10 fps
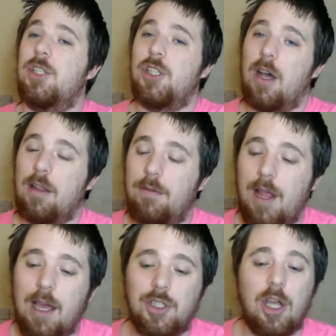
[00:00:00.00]
Charlotte
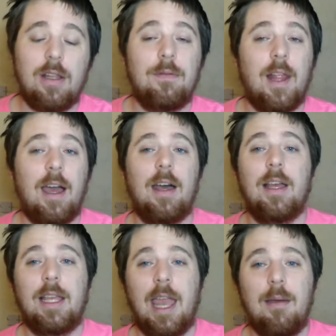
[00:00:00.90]
Flair. Charlotte Flair
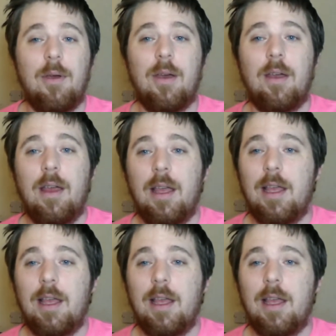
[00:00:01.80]
came out